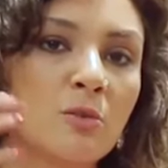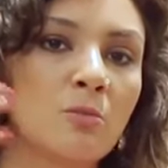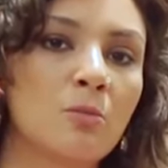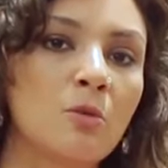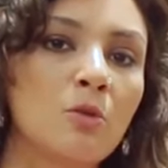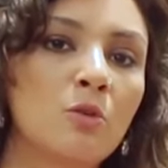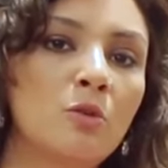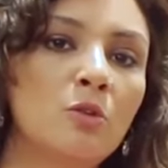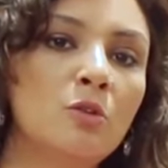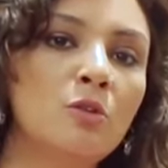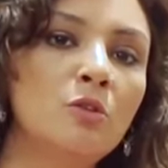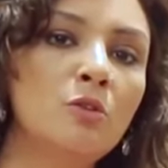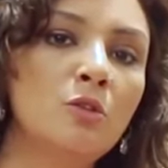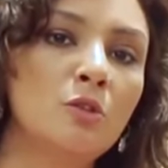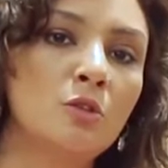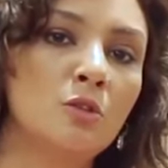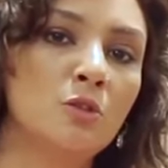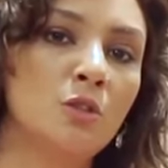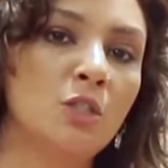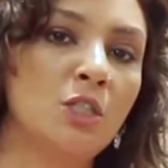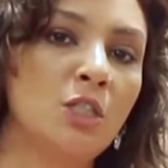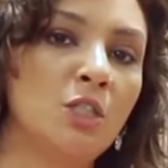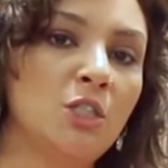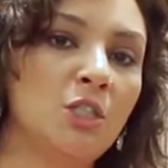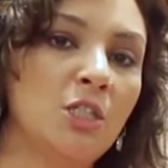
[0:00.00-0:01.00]
from guru
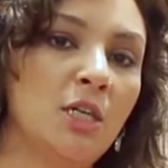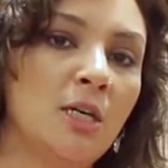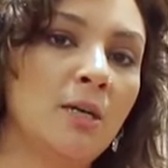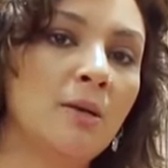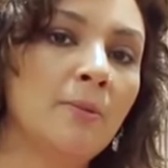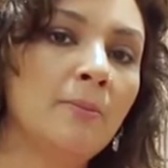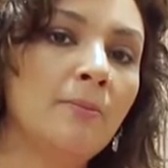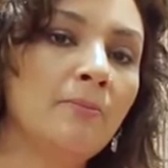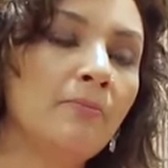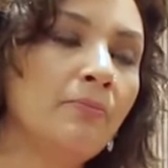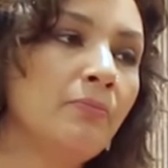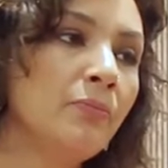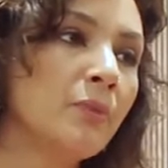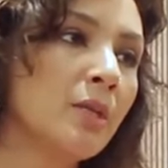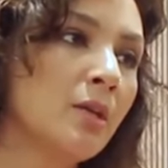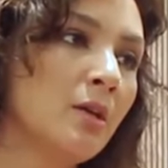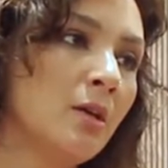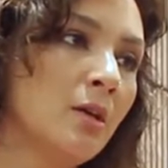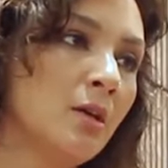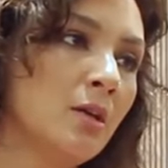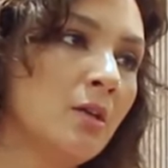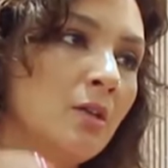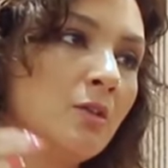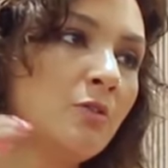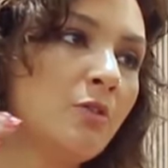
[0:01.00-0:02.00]
to shishya,
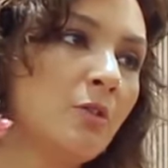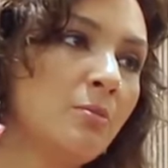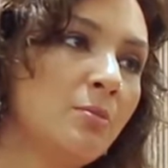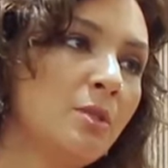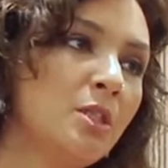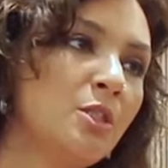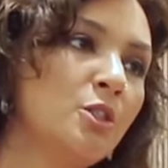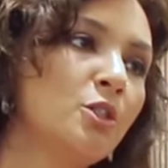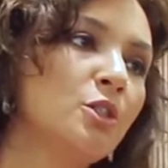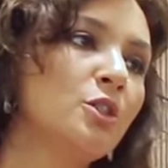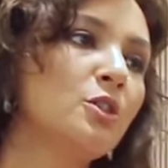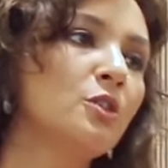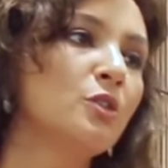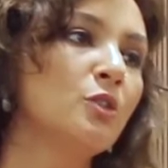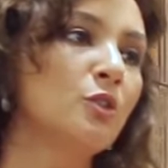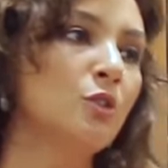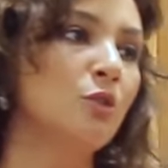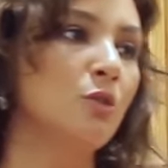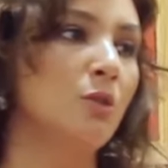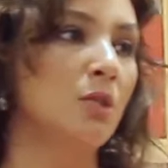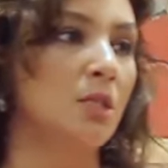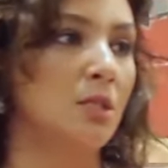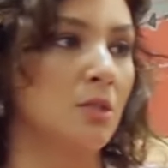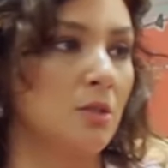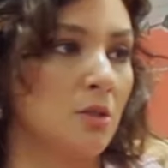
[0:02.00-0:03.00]
from teacher to
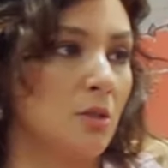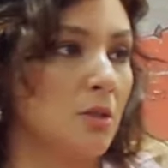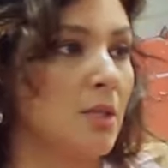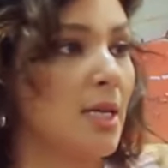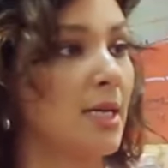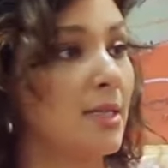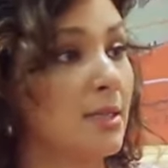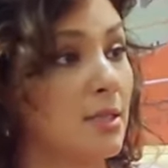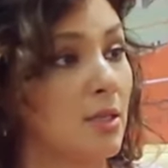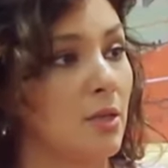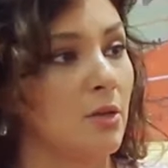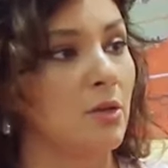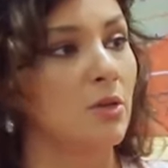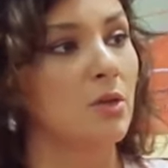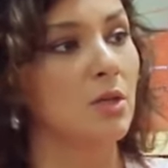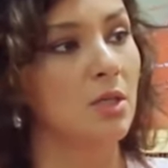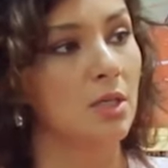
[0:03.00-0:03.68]
student. So that's how you